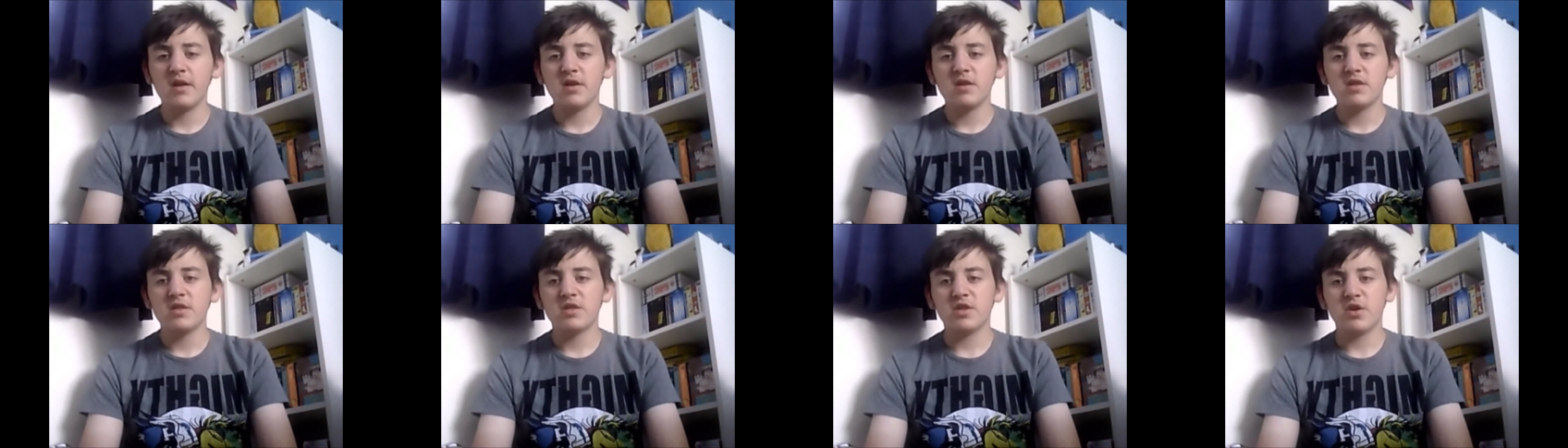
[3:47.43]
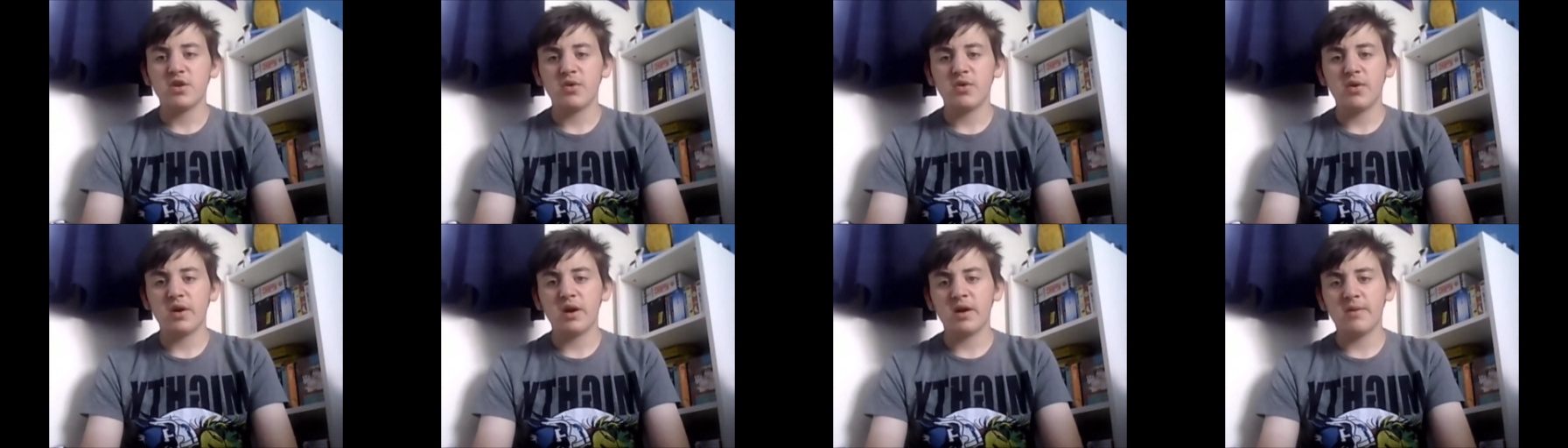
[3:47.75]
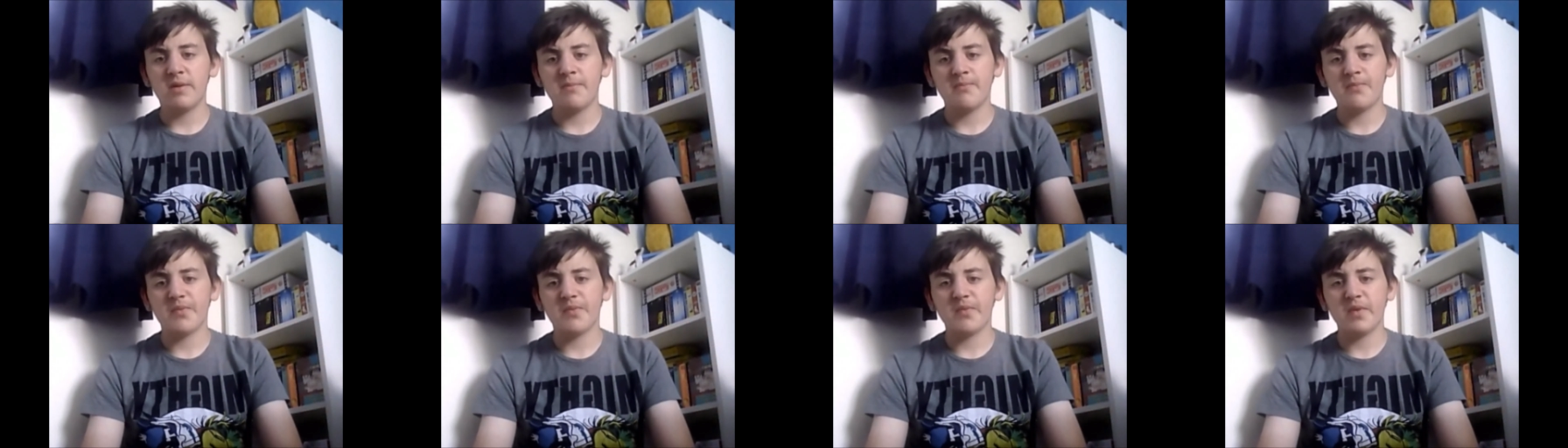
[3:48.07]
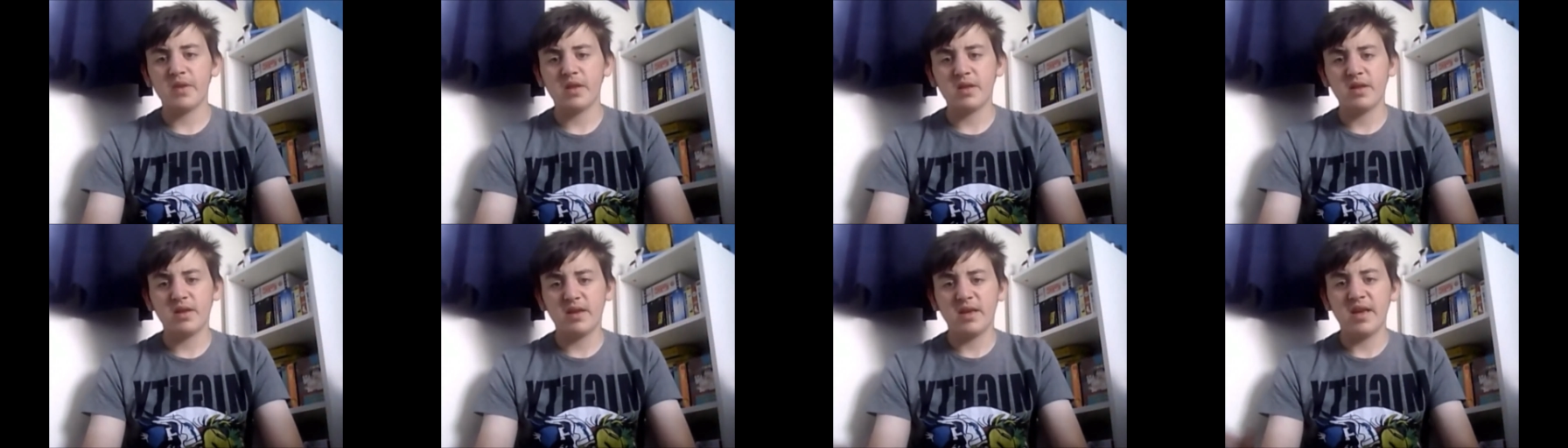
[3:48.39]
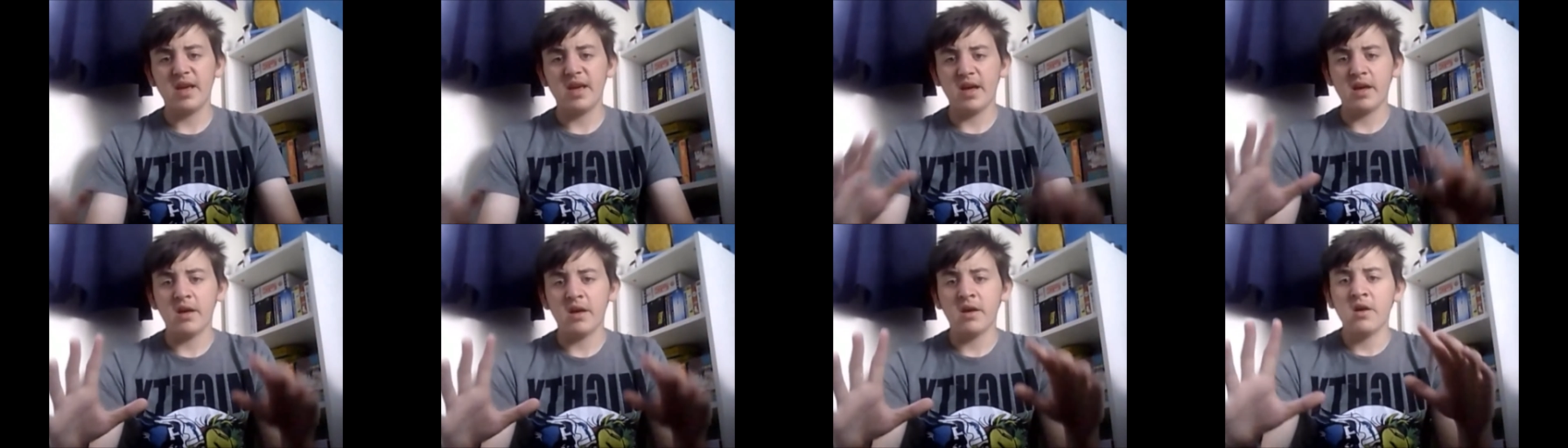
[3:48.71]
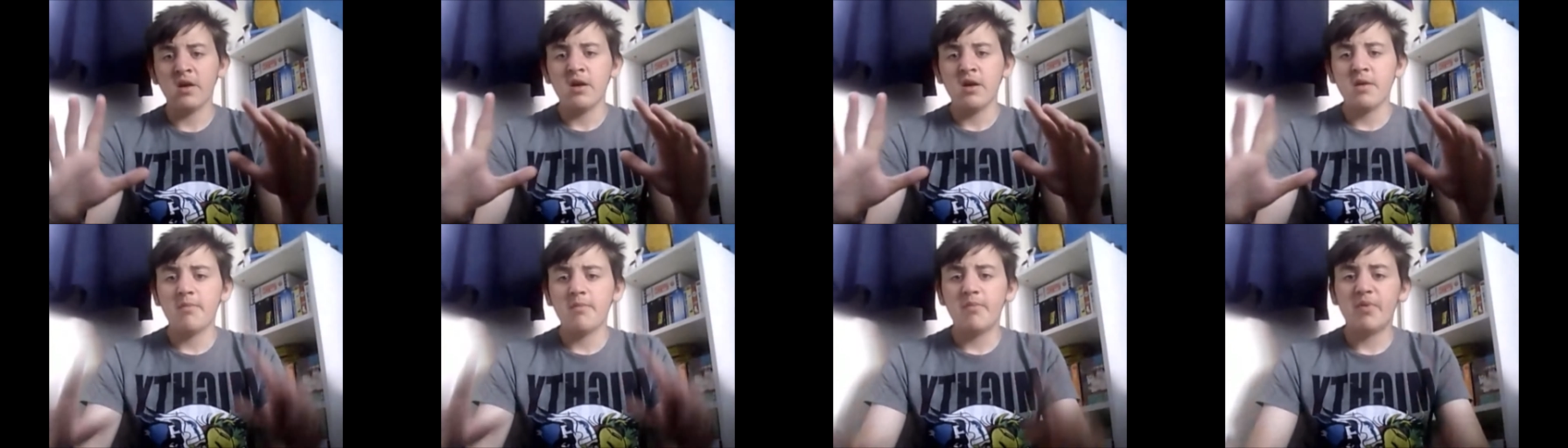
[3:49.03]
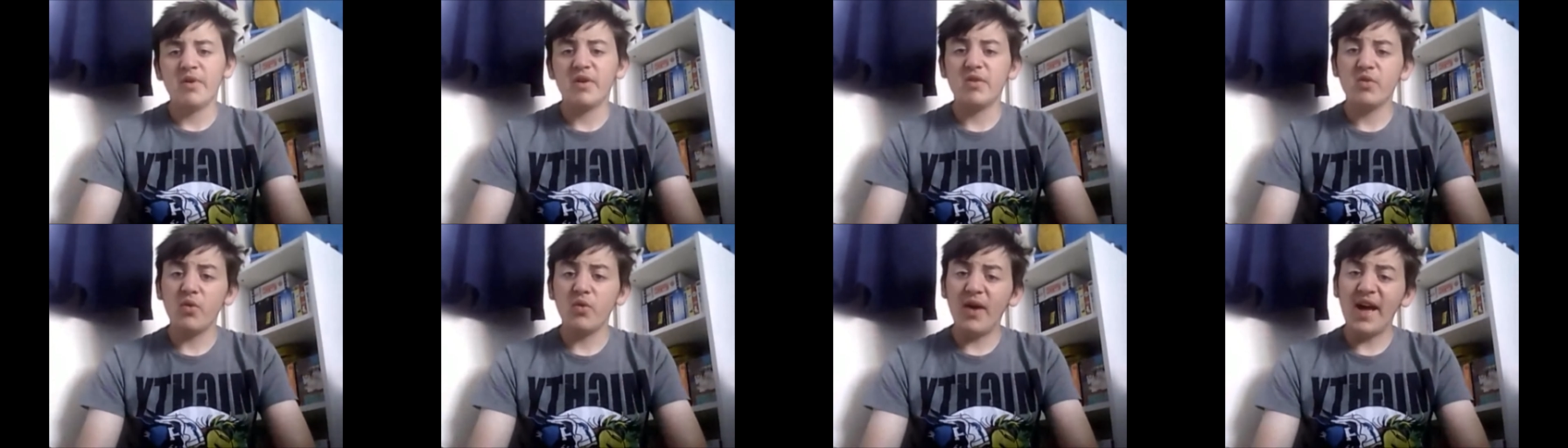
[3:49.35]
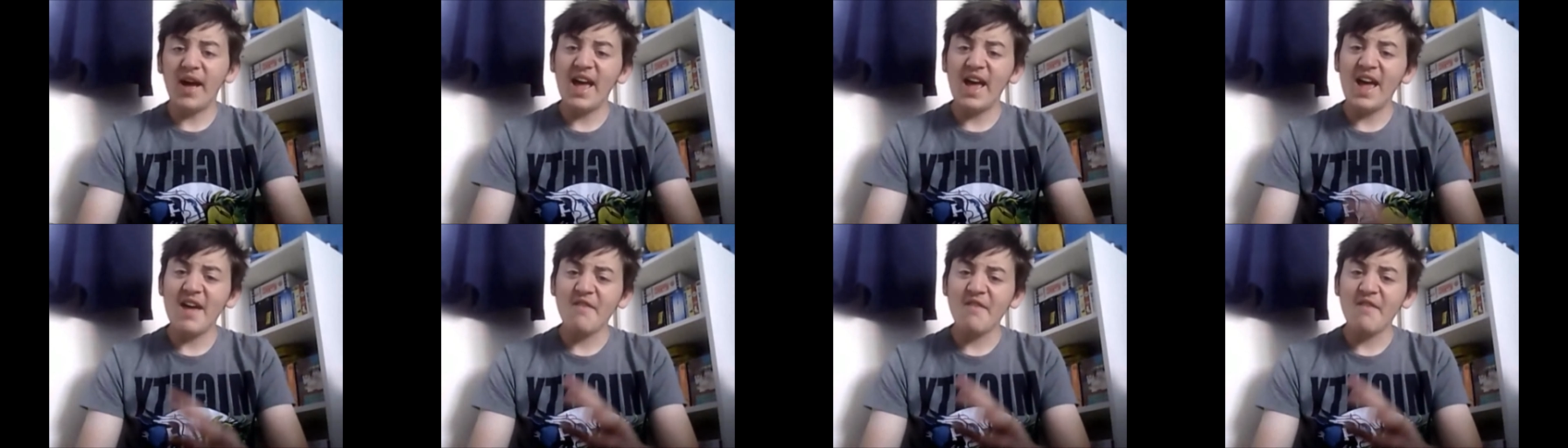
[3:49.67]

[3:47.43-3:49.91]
So yeah, but not